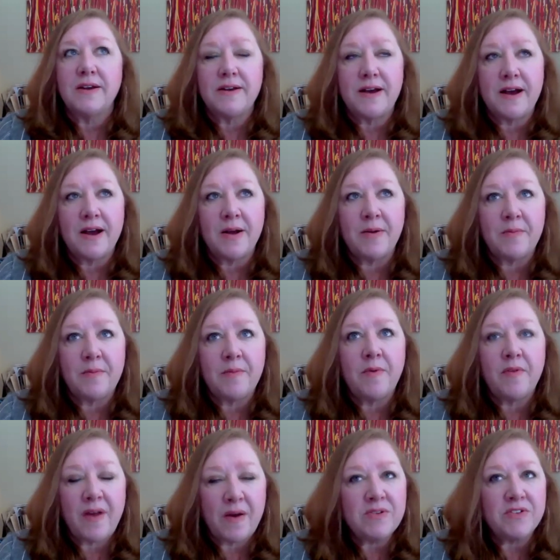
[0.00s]
that
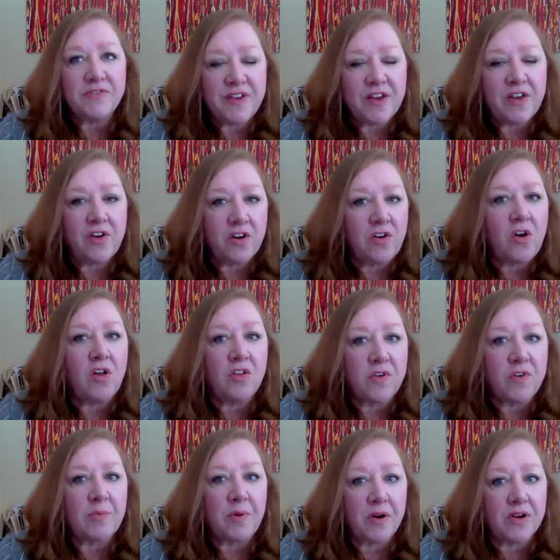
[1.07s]
was a failure on all of
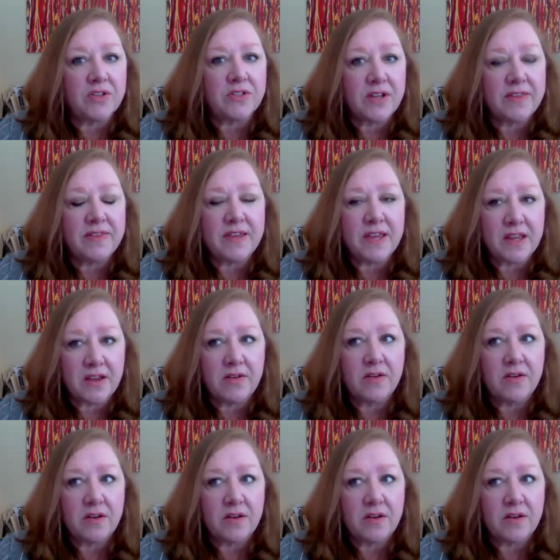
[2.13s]
our parts. I think